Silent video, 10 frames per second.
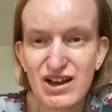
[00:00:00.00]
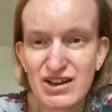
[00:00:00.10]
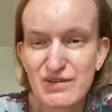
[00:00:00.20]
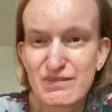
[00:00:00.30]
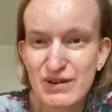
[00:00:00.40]

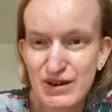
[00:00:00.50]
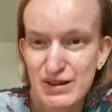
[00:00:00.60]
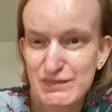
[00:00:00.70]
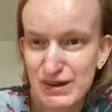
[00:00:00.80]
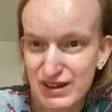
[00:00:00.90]

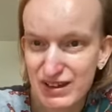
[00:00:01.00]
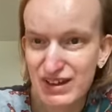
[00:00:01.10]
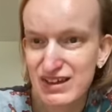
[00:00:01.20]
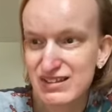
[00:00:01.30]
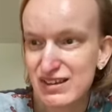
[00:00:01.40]
Molly Burke
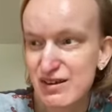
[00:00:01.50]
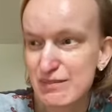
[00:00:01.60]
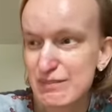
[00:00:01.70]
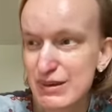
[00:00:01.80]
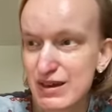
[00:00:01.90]
is a
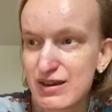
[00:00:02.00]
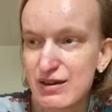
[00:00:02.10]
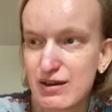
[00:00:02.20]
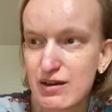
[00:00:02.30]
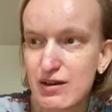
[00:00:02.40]
big
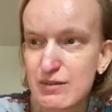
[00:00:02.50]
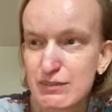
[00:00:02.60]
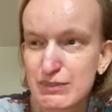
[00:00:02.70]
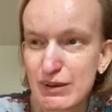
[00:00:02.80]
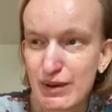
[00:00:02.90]

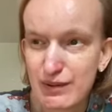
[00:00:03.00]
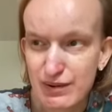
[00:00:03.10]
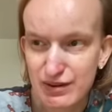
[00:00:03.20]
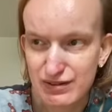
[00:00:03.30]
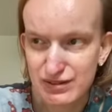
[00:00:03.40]

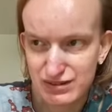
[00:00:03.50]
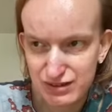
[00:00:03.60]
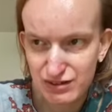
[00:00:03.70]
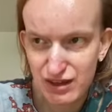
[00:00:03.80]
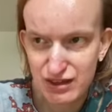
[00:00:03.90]
proponent,
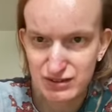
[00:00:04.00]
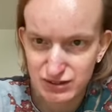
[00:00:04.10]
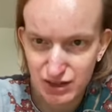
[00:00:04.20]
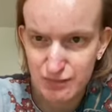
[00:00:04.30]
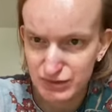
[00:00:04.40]
it
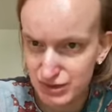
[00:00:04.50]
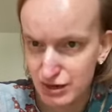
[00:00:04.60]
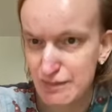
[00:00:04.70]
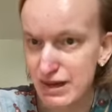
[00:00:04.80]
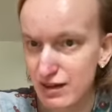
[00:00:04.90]
seems to
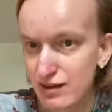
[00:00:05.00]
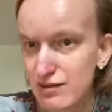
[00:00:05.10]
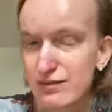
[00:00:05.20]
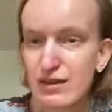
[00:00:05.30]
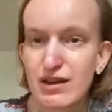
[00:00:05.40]
me,
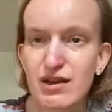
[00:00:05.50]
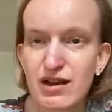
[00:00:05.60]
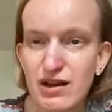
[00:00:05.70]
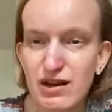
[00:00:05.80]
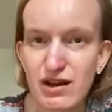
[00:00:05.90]

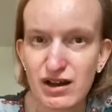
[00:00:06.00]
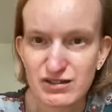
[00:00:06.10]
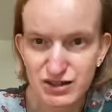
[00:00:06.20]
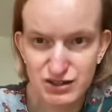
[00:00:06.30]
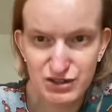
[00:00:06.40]
as
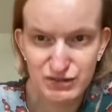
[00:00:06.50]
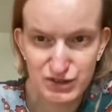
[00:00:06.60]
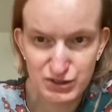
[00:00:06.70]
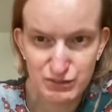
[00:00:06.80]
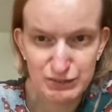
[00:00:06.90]
an
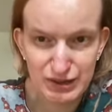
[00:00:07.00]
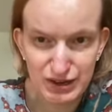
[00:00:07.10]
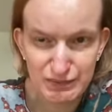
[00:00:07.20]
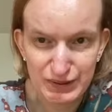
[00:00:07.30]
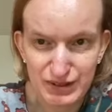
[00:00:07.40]
individual
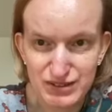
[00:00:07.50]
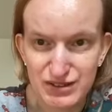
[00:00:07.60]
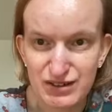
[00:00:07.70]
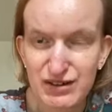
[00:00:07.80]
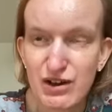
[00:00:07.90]
blind
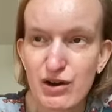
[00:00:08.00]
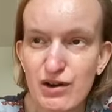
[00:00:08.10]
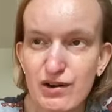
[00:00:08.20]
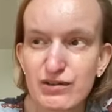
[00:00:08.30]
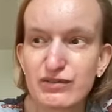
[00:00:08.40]
person,
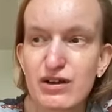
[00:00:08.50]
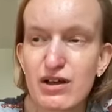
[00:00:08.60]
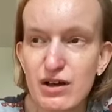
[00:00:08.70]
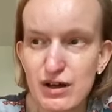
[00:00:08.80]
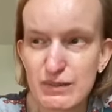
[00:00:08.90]
of
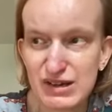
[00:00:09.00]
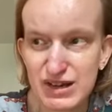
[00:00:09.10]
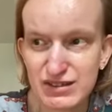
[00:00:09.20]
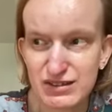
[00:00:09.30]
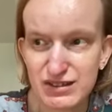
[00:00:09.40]
herbal
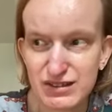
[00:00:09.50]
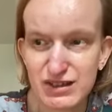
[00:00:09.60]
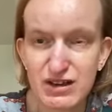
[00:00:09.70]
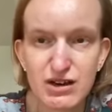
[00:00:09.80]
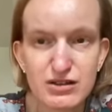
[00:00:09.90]
essences.
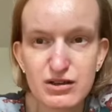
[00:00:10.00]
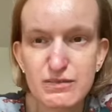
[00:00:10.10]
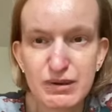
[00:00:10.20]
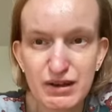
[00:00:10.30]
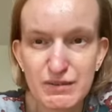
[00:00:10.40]
And I
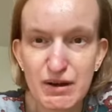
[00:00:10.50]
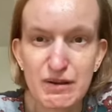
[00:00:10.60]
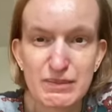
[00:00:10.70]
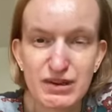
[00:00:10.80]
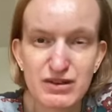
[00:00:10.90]
don't blame her
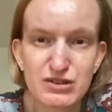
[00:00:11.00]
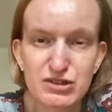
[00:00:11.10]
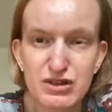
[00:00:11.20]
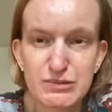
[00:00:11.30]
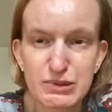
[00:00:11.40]
because
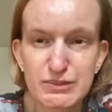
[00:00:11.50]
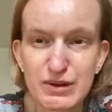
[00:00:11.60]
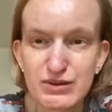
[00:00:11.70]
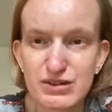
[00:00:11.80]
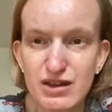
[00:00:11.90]
she is
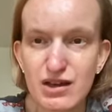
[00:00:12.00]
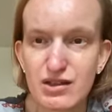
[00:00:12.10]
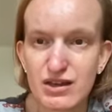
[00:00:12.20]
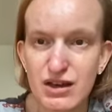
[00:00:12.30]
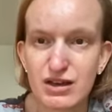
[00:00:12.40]
promoting
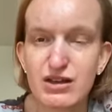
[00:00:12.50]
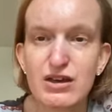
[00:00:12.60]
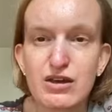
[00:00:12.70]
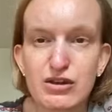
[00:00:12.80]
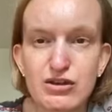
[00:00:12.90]
their
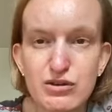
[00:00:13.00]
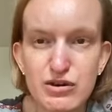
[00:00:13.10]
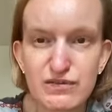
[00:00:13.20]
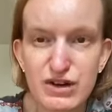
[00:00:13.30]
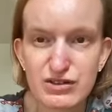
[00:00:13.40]

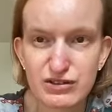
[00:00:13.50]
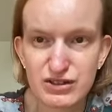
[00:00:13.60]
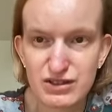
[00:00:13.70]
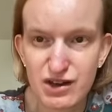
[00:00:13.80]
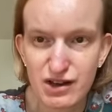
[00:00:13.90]
universal
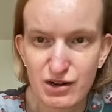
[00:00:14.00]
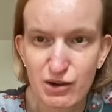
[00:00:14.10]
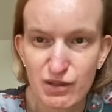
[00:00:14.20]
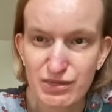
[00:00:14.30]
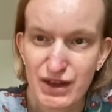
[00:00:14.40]
design
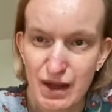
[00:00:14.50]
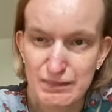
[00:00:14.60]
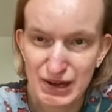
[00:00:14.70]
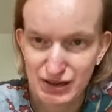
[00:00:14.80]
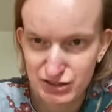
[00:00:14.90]
on their
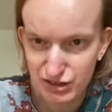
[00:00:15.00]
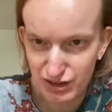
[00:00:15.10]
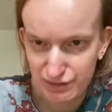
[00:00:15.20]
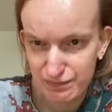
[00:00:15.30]
packaging.